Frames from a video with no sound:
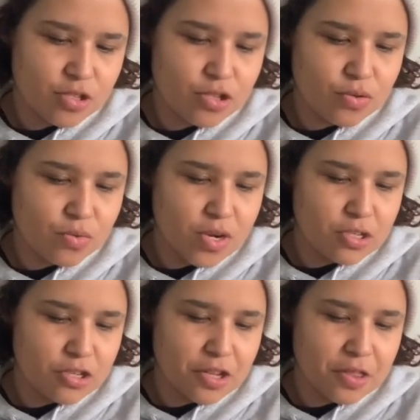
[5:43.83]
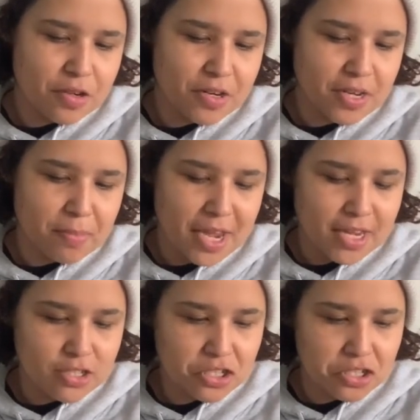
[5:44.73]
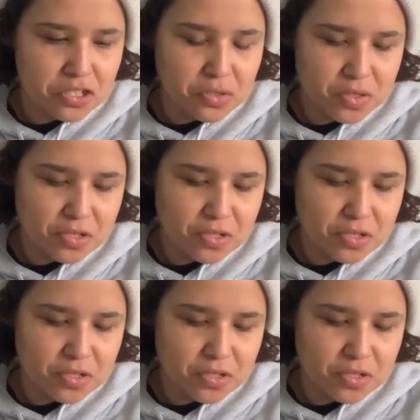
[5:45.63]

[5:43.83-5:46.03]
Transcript: 240 pages.